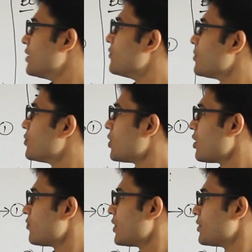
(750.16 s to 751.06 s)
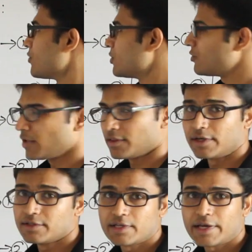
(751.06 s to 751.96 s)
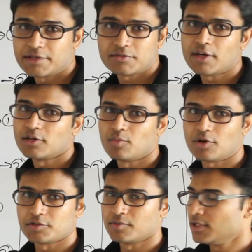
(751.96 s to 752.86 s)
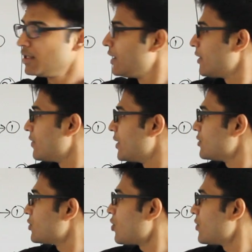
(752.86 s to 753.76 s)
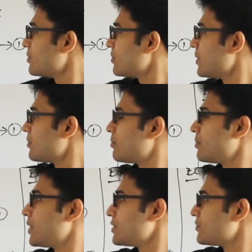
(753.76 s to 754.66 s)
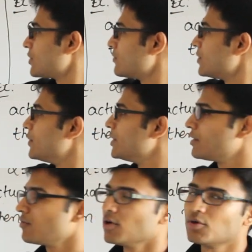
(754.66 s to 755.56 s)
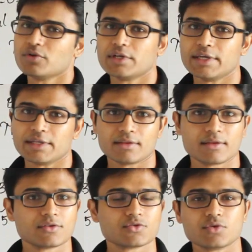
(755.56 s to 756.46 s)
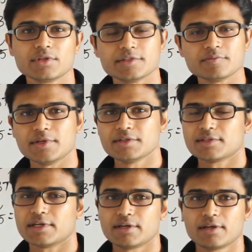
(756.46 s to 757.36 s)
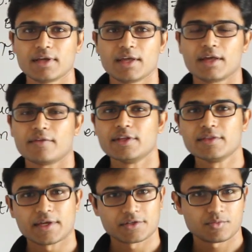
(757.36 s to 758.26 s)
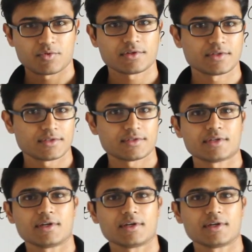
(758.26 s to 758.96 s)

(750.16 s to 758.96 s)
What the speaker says: if I put alpha equal to 1, that is the highest value possible, then tau n plus 1 will be equal to tn. So this means that the next process